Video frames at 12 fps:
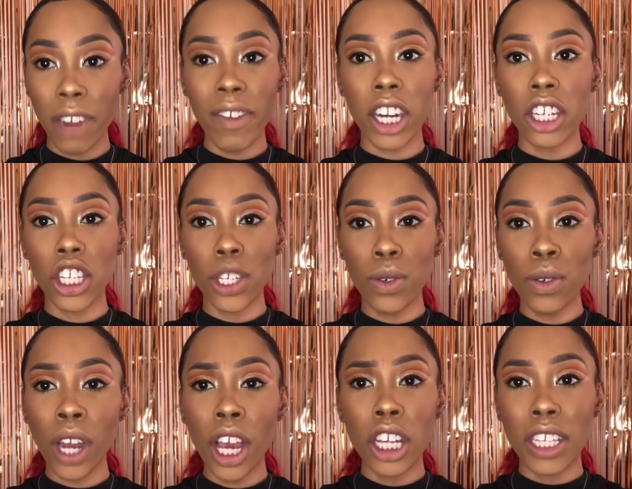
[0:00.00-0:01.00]
very soon
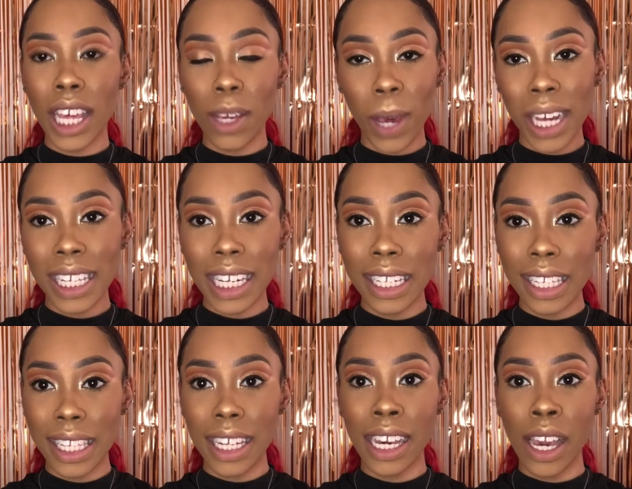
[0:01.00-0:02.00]
so that you guys can
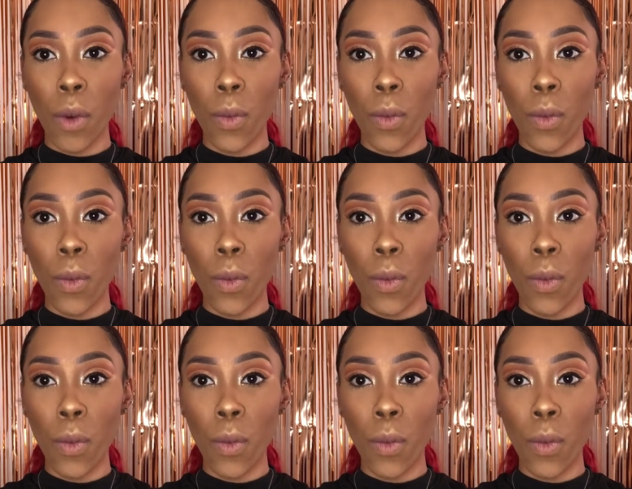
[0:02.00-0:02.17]
see